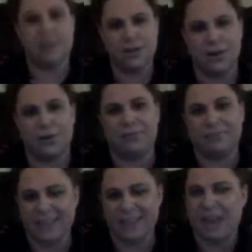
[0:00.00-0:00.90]
you know,
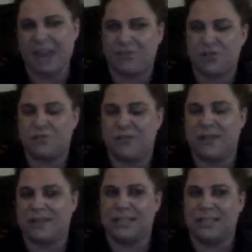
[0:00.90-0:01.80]
after you
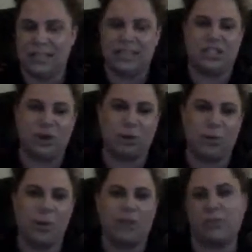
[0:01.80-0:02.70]
get 0
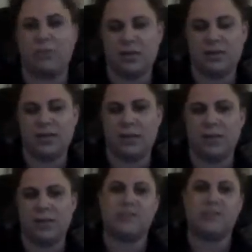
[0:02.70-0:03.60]
points on one
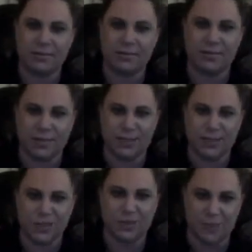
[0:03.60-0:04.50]
assignment, it's
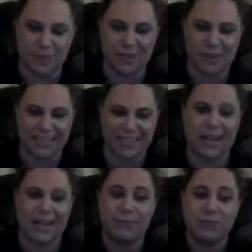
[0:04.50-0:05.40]
easy to remember for the next
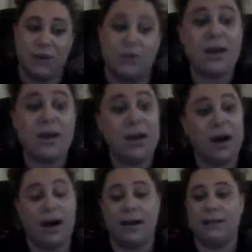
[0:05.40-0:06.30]
time.
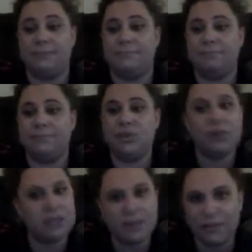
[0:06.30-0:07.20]
So do
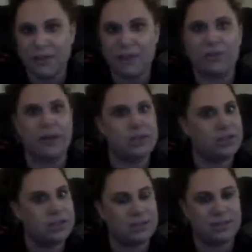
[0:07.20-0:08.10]
yourself a favor and
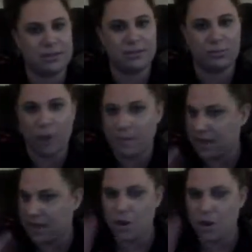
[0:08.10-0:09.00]
just
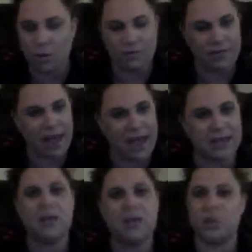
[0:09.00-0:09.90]
make a note of
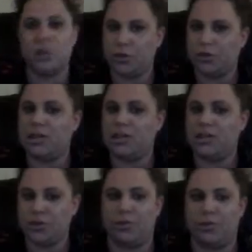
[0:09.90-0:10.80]
that. Do what you need
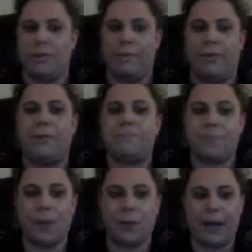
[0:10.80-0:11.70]
to do to remember.
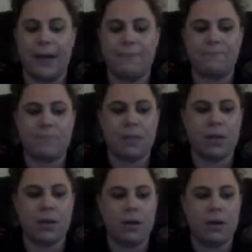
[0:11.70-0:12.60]
Okay.
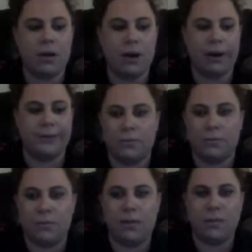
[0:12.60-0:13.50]

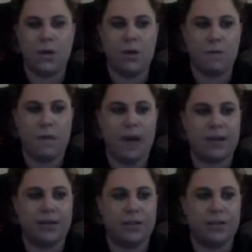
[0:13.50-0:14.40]
Let me go
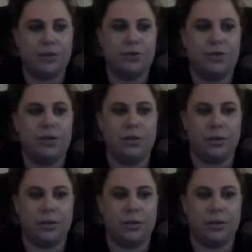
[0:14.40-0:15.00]
back to the